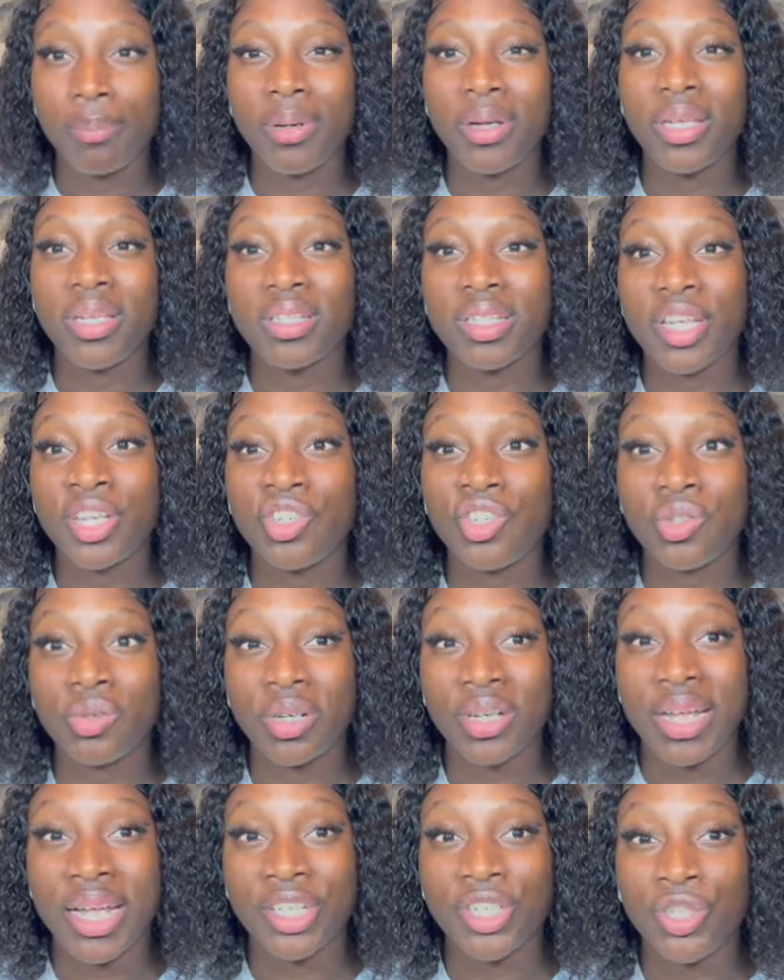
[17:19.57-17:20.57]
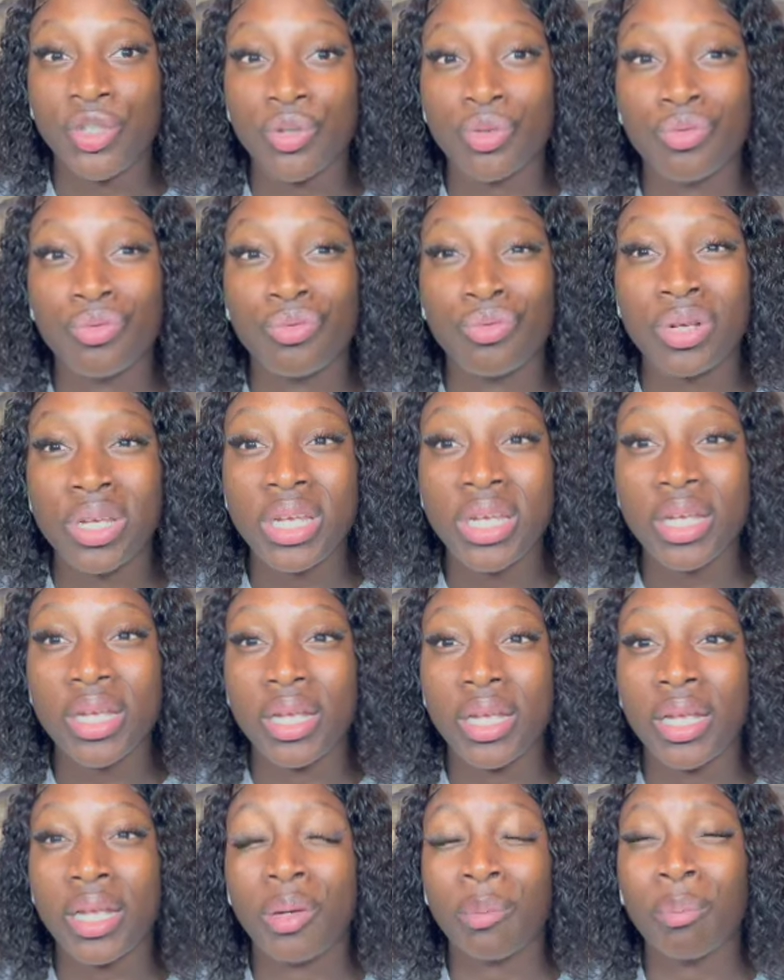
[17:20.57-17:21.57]
please ensure that you read
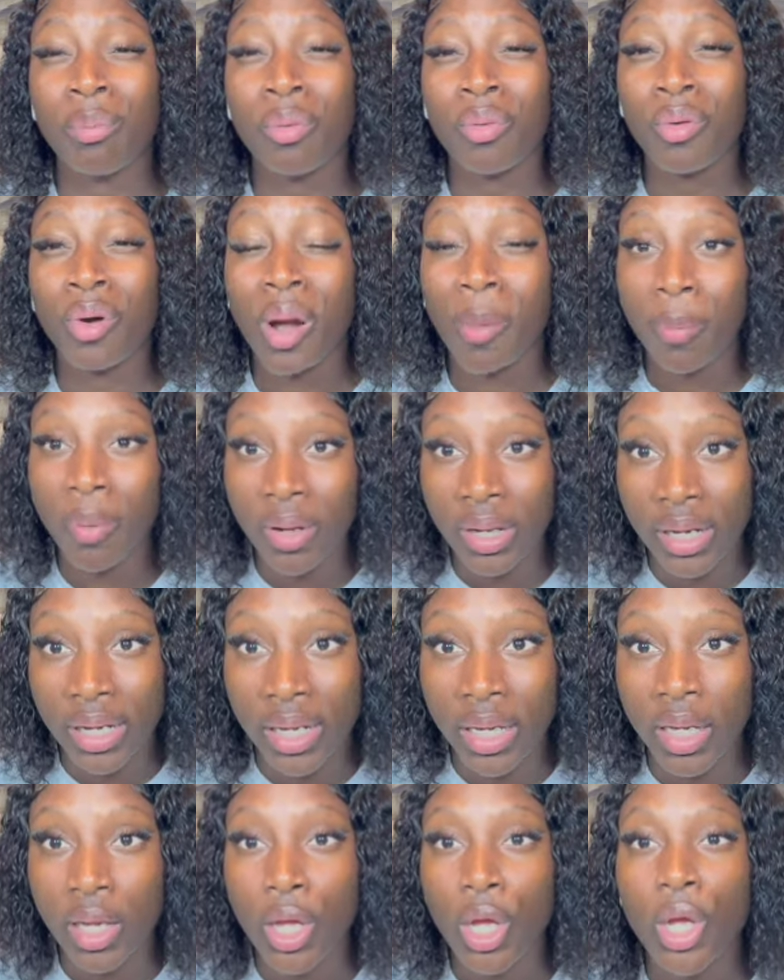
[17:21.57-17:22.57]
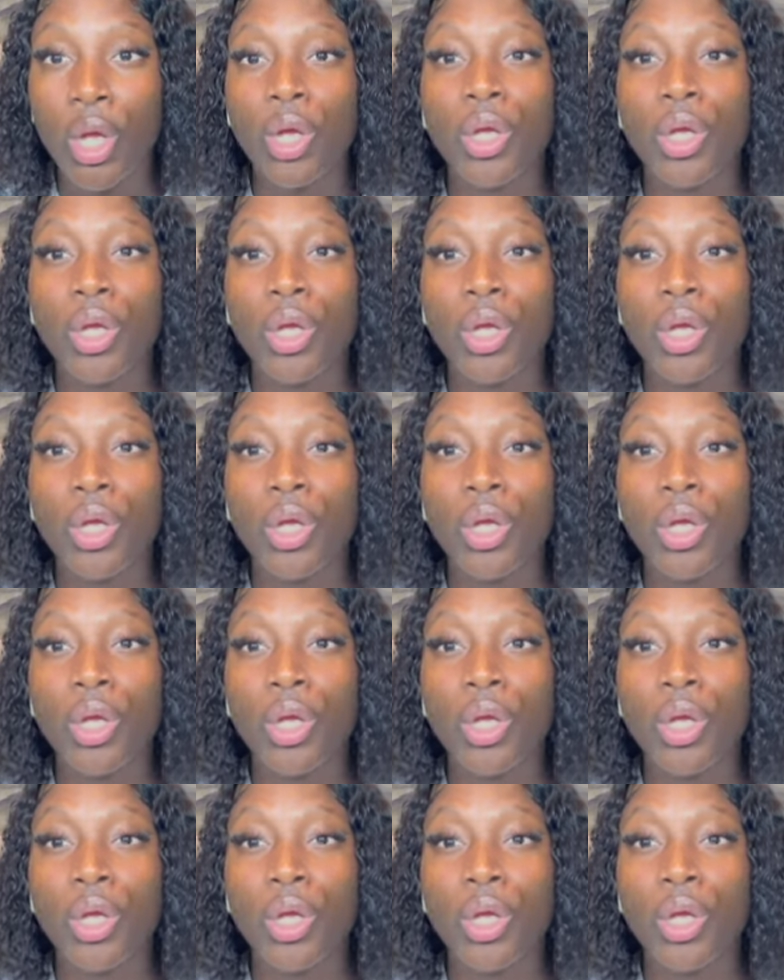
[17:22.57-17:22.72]
it properly.